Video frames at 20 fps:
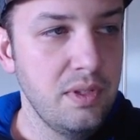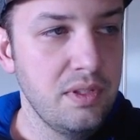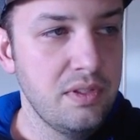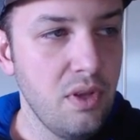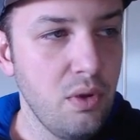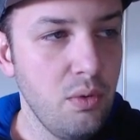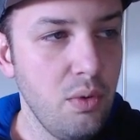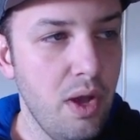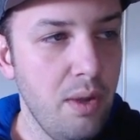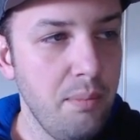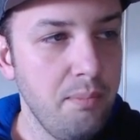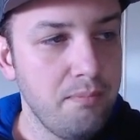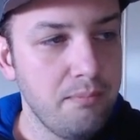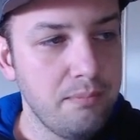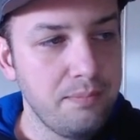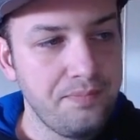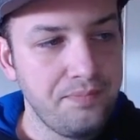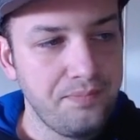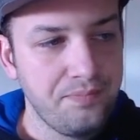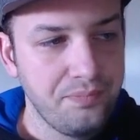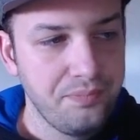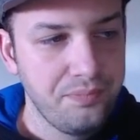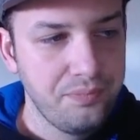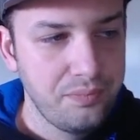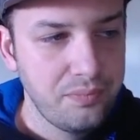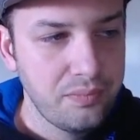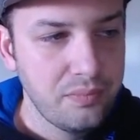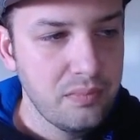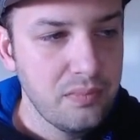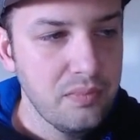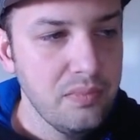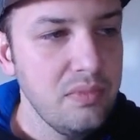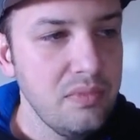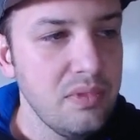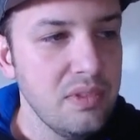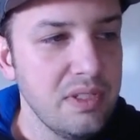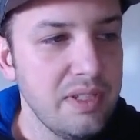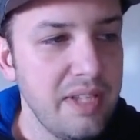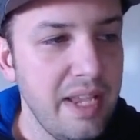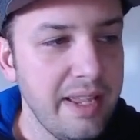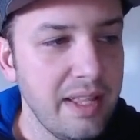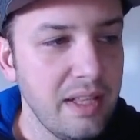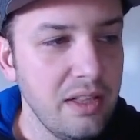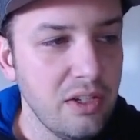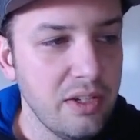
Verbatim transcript: let's go up, take